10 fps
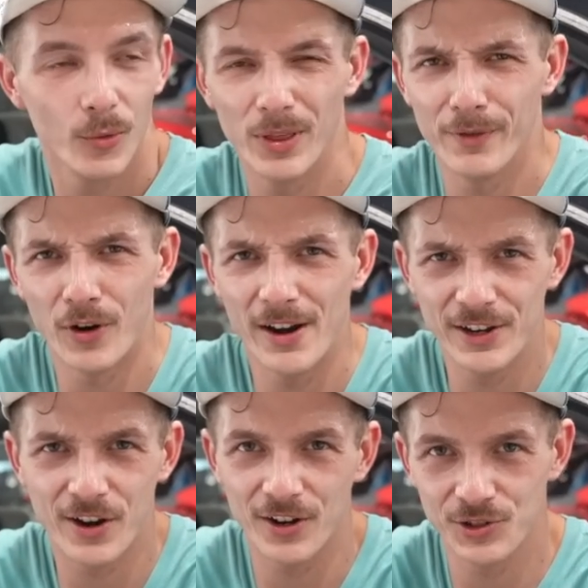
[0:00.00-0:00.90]
With a
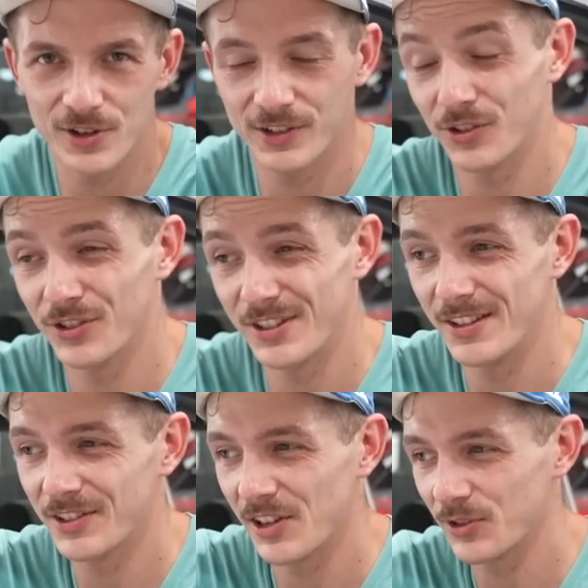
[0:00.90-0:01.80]
variety of cars that you guys are gonna see
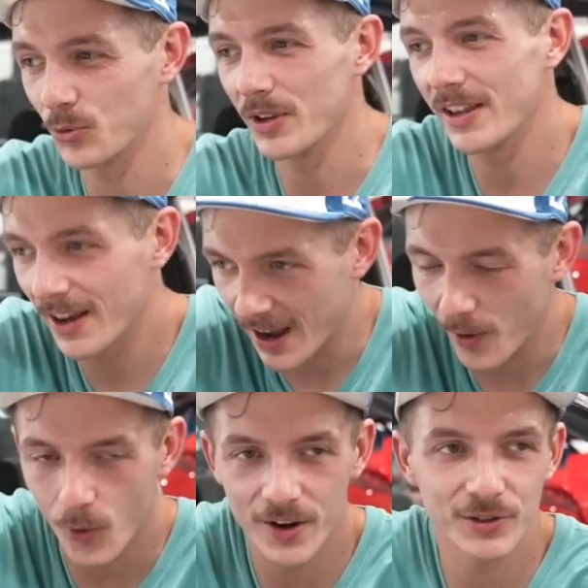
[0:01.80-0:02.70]
in this next week,
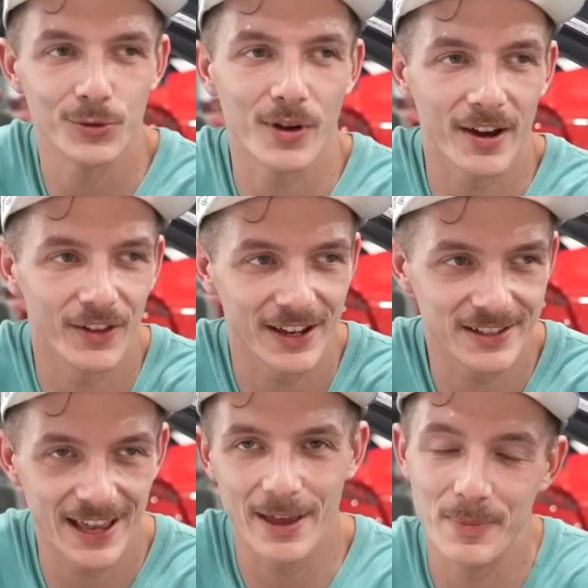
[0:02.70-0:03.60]
I wanted to kind of like
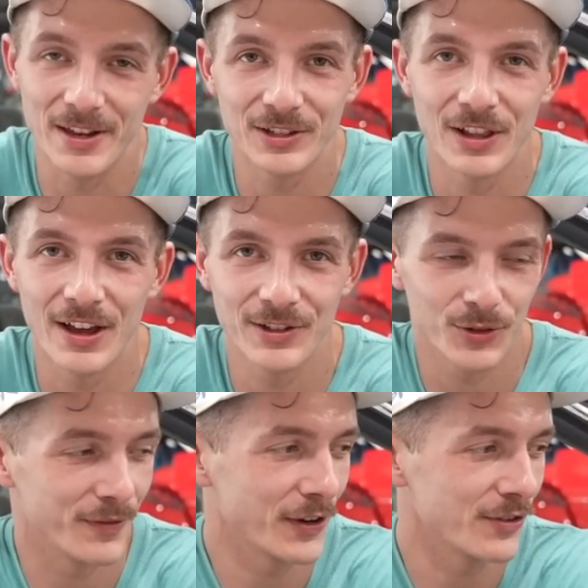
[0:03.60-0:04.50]
set a baseline,
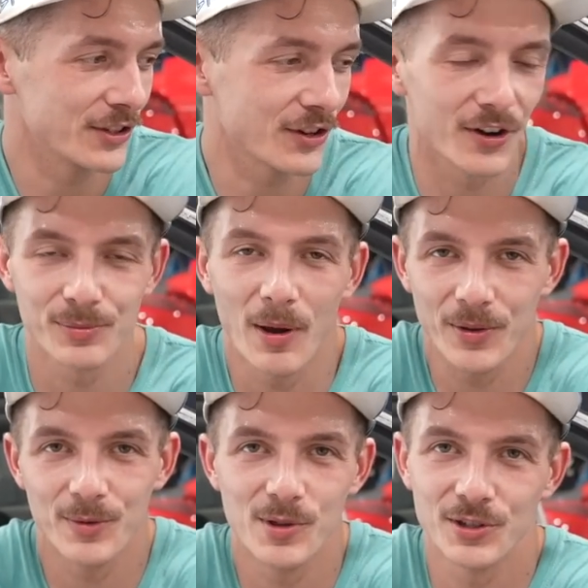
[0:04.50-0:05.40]
so I figured this car is
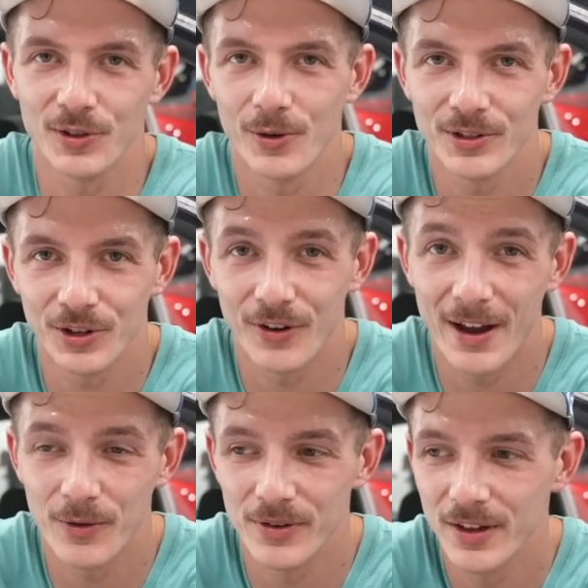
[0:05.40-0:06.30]
probably gonna be the slowest
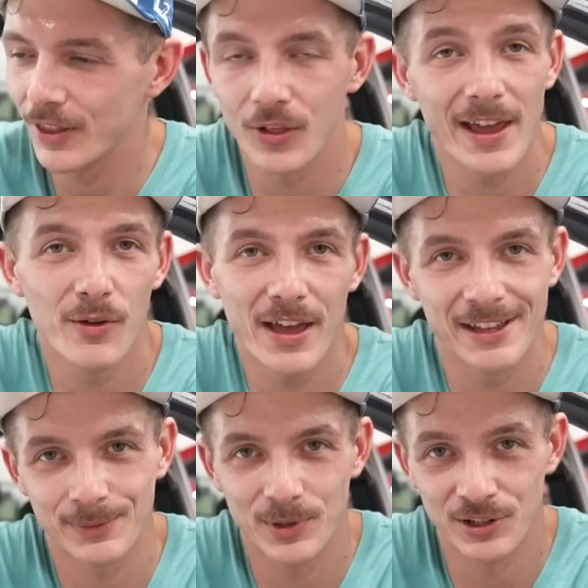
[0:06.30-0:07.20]
around the layout that
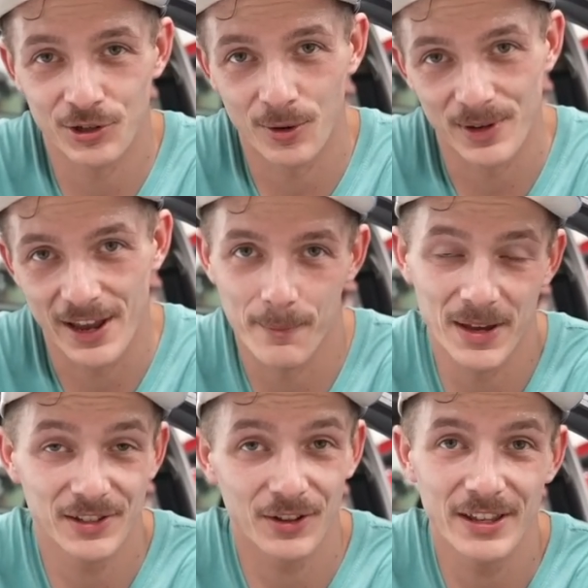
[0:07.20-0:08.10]
hasn't been determined yet.
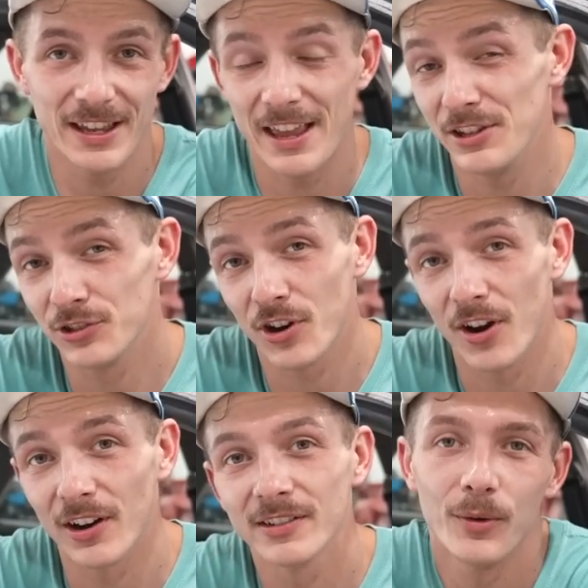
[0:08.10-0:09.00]
Basically, each
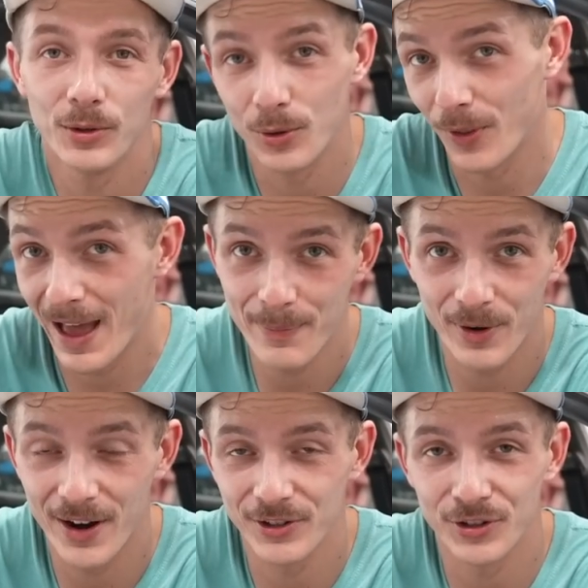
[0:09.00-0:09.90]
car will do a lap
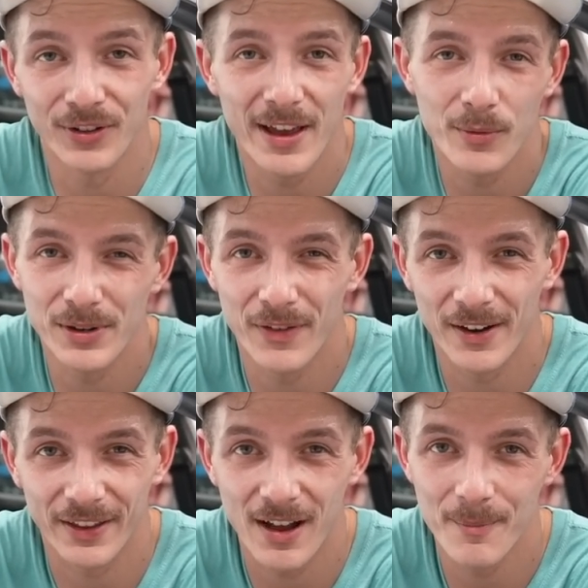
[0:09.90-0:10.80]
around a certain layout we define
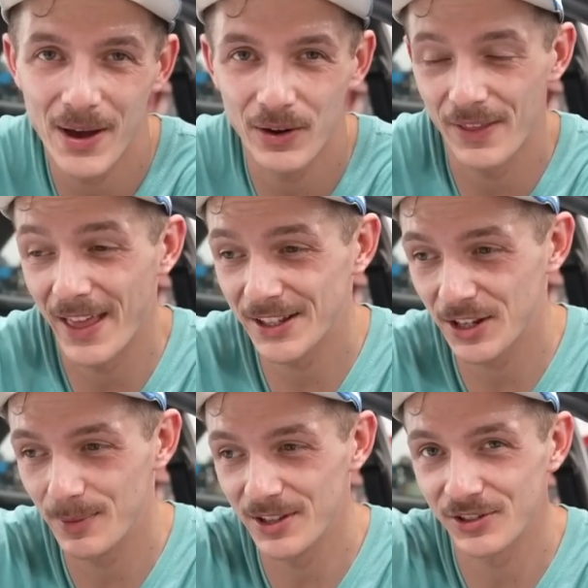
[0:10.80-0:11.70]
in the compound, and that's
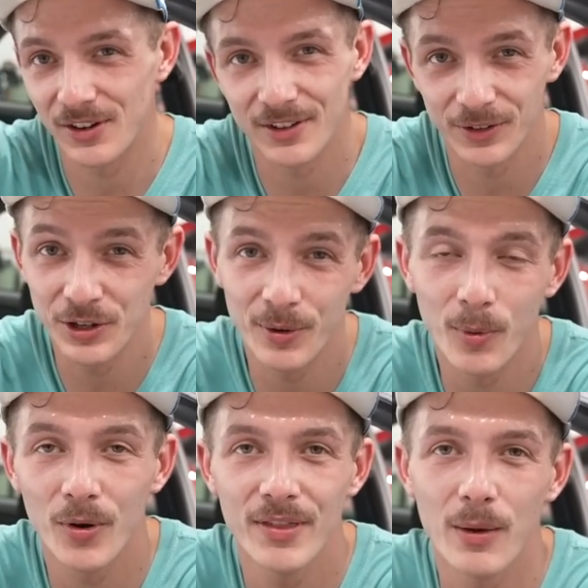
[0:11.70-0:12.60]
gonna be the start of the
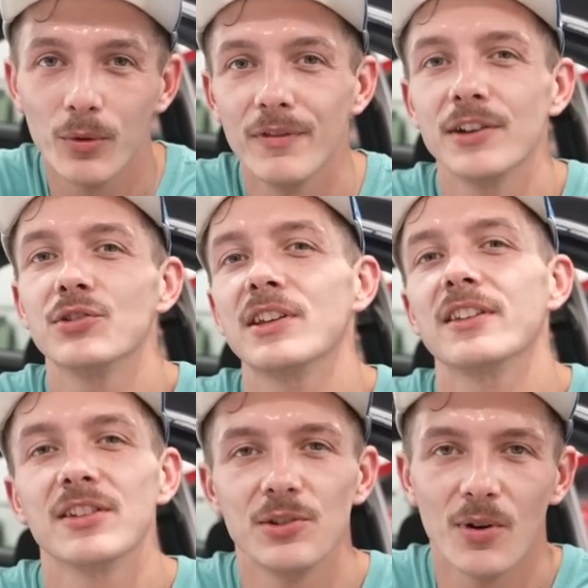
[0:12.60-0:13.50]
leaderboard that will eventually
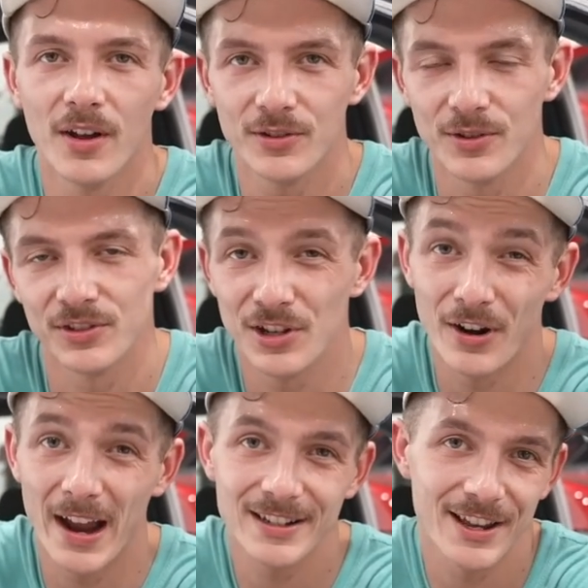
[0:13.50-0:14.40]
continue on to the
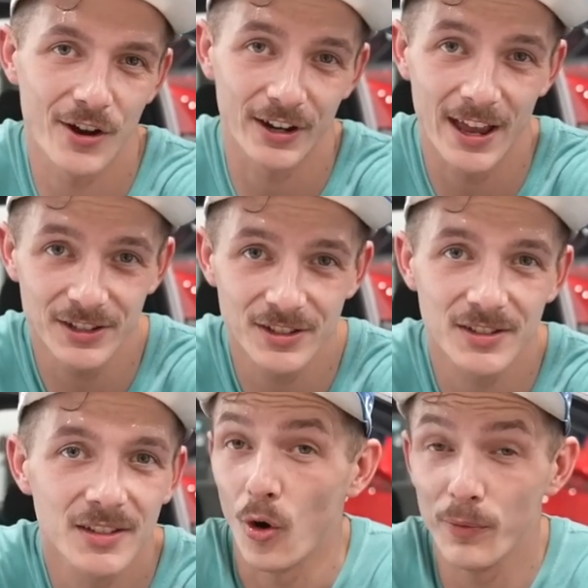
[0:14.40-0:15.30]
CRX and our
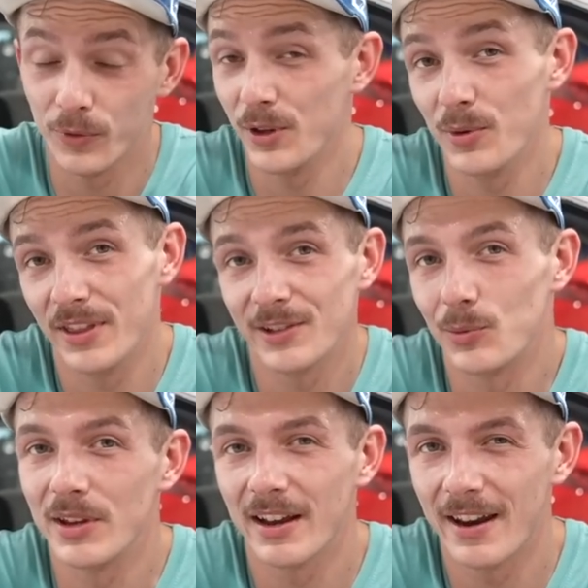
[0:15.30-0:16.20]
guests. Hopefully with this,
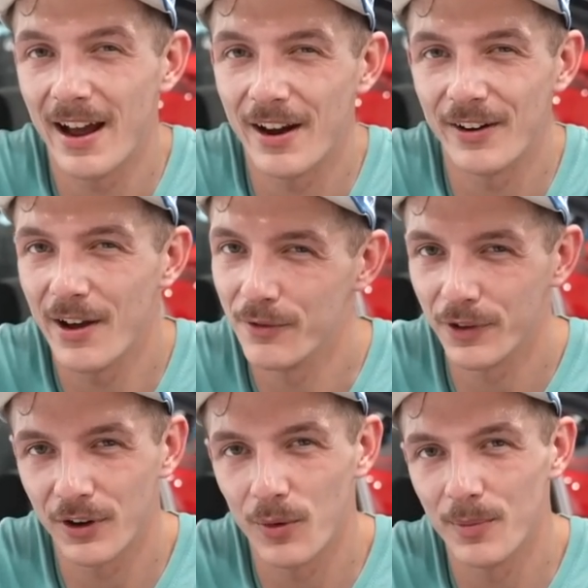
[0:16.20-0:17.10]
we can kind of iron out and
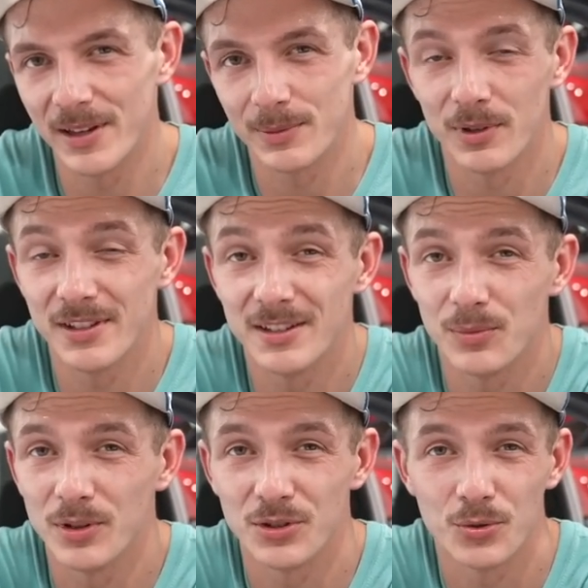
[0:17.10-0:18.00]
figure out what makes the most sense
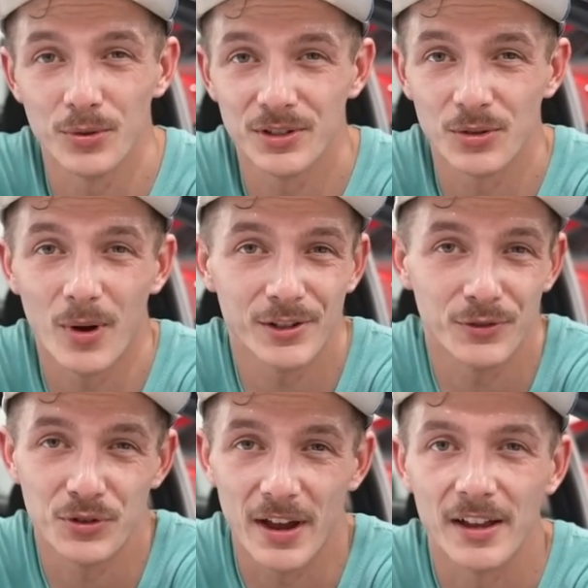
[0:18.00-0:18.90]
and what's the coolest to watch
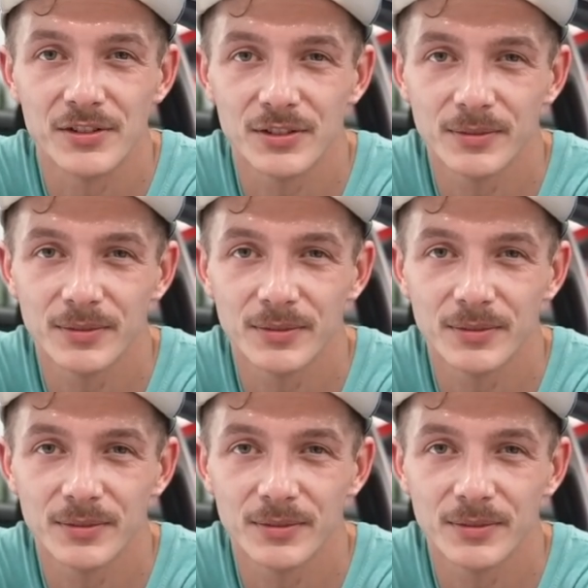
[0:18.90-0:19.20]
for you guys.